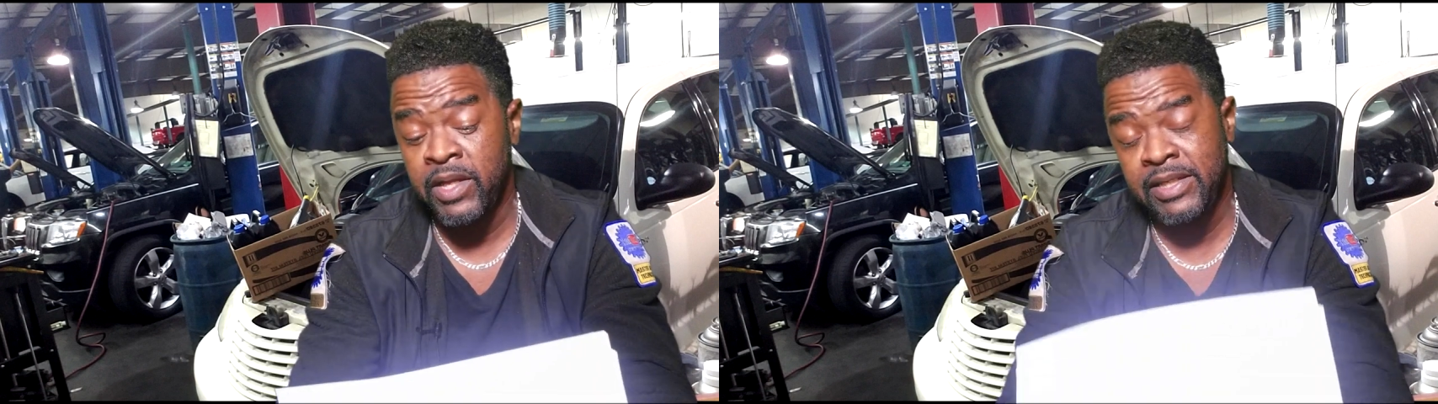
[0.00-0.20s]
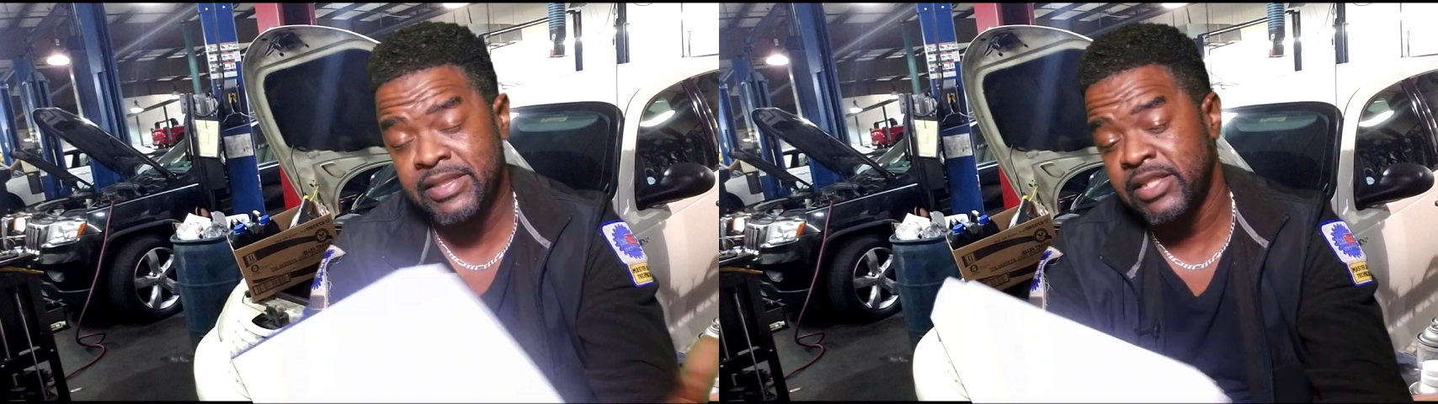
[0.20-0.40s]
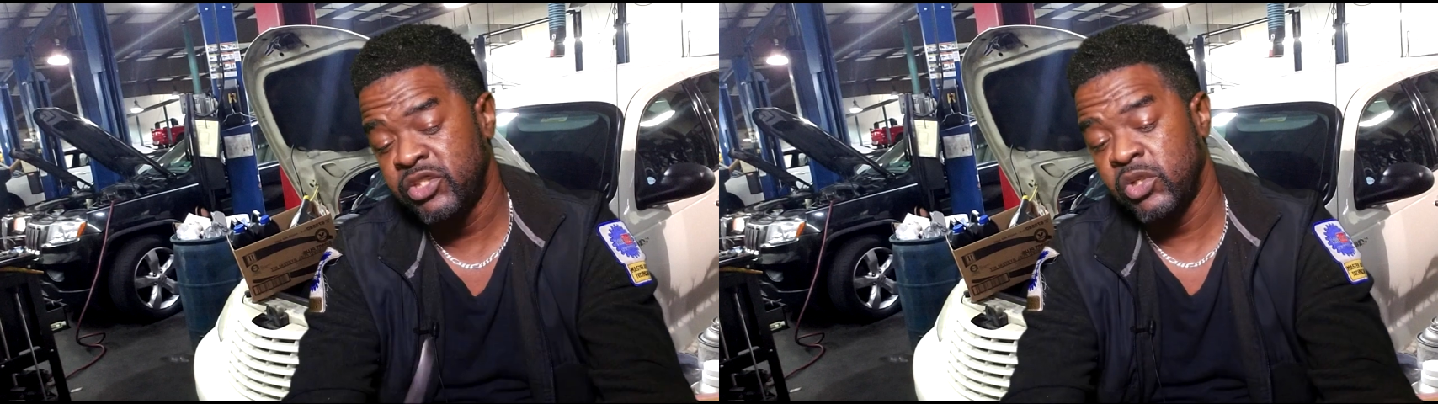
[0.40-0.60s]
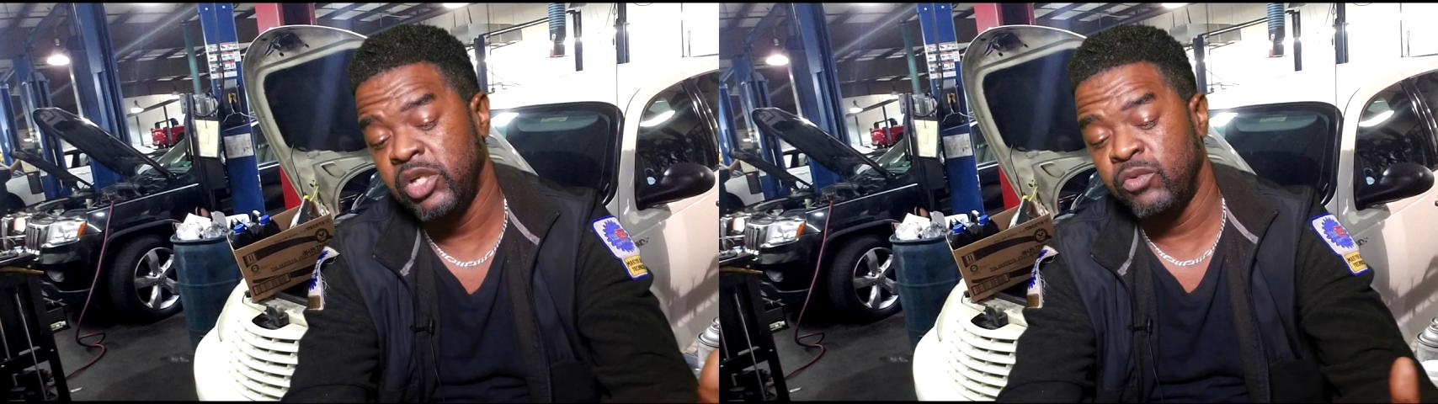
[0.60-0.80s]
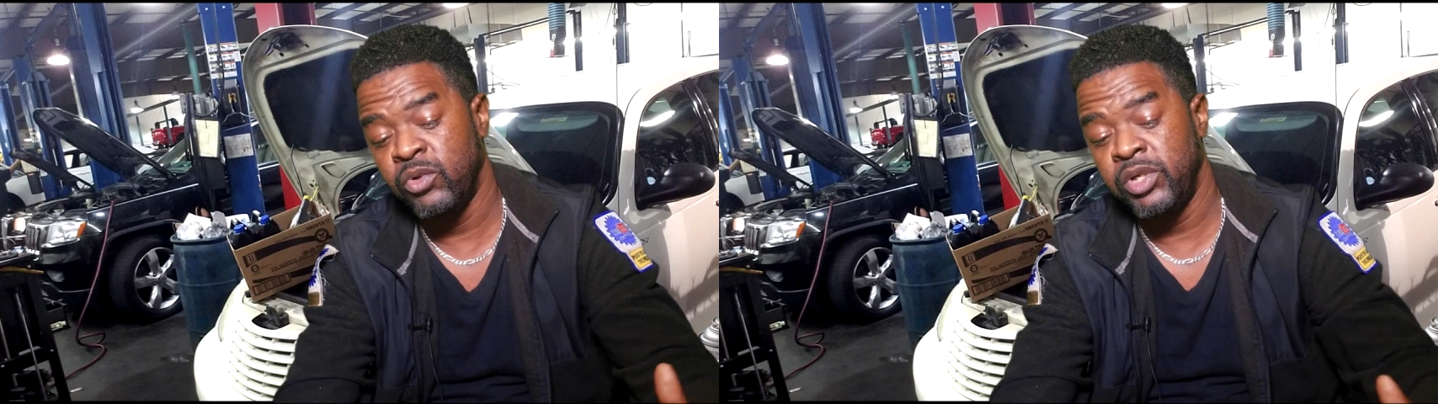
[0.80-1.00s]

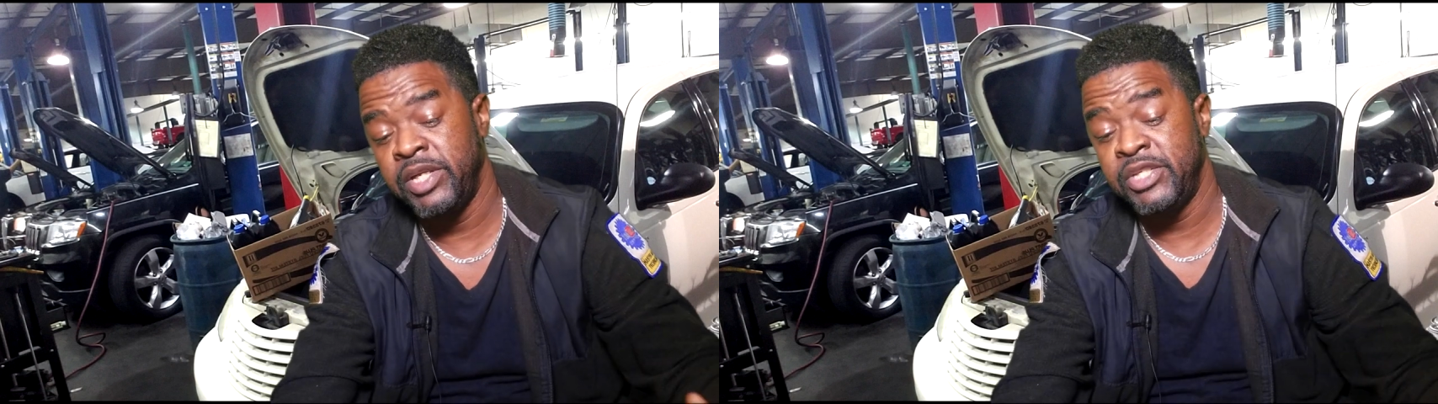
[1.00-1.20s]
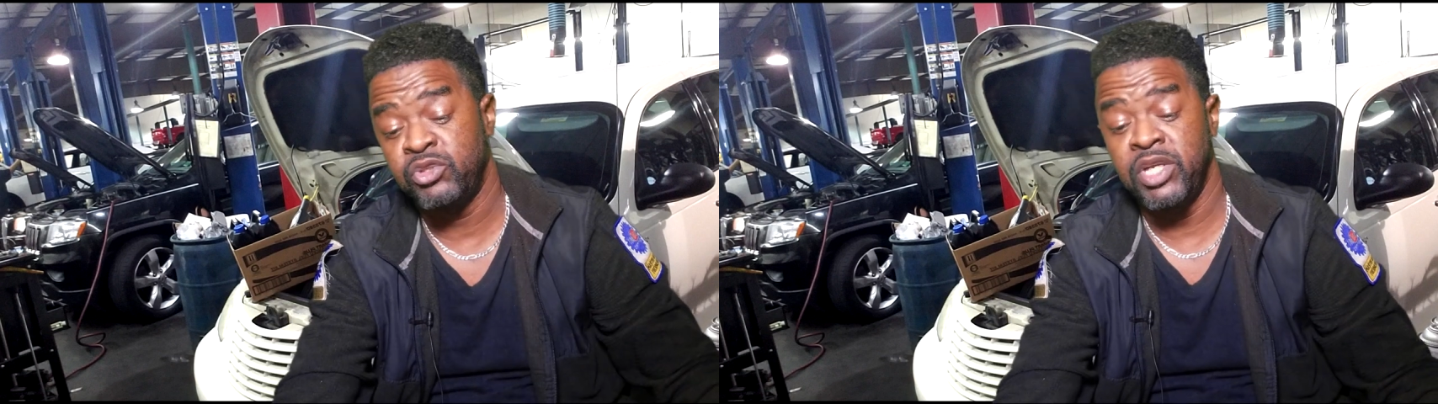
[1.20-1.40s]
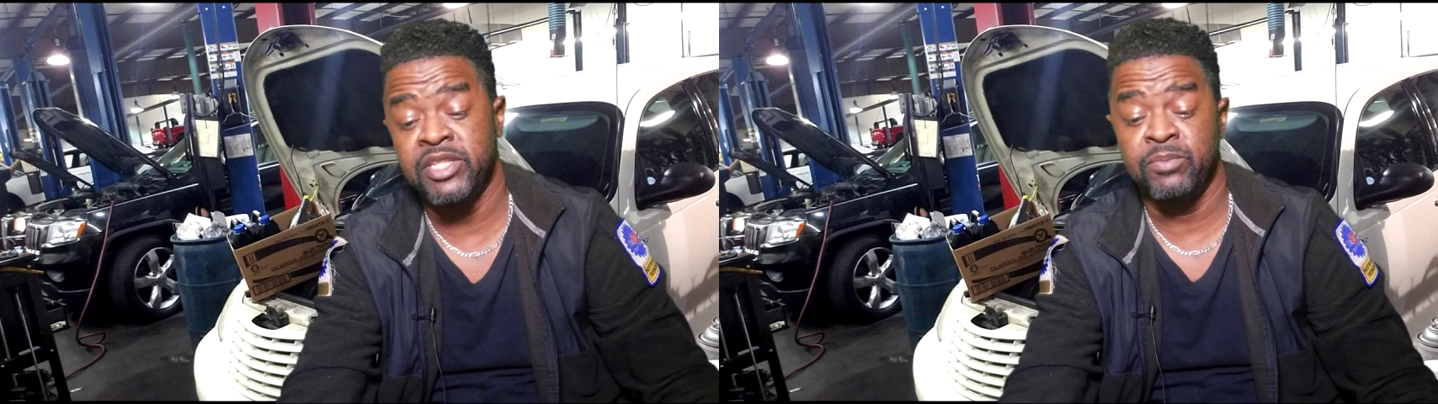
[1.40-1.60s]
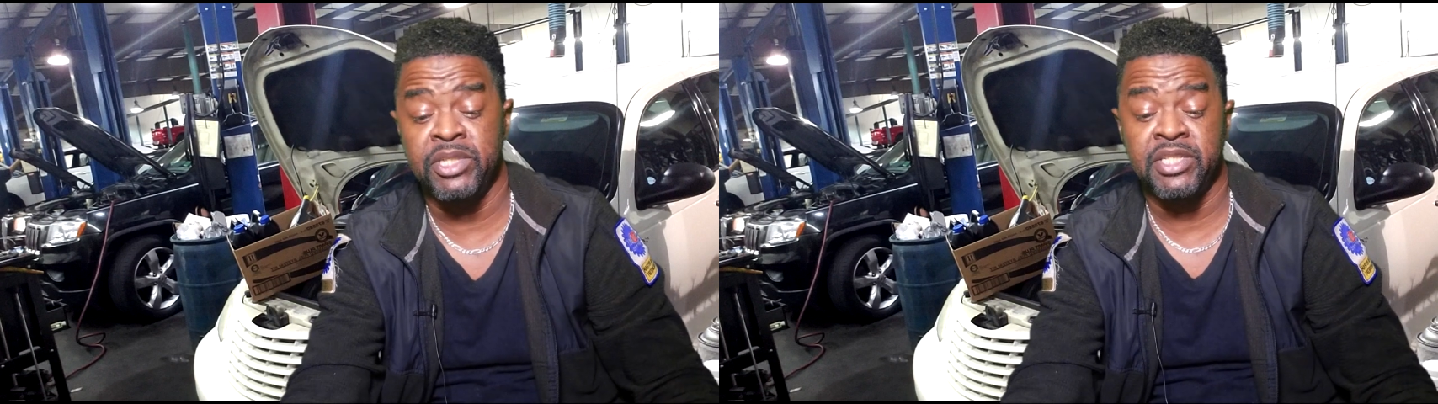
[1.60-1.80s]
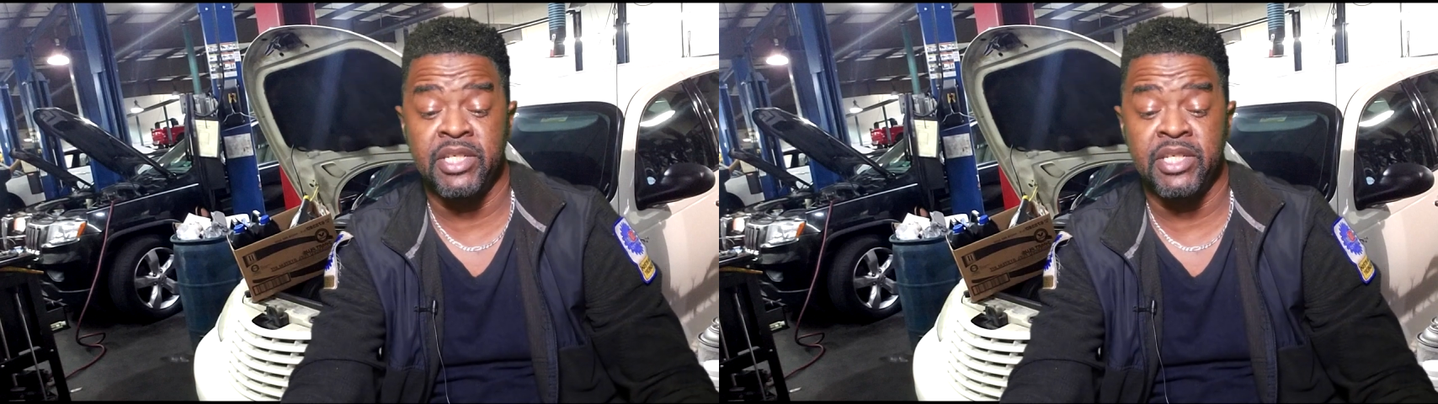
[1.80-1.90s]
essentially ruining their transmission.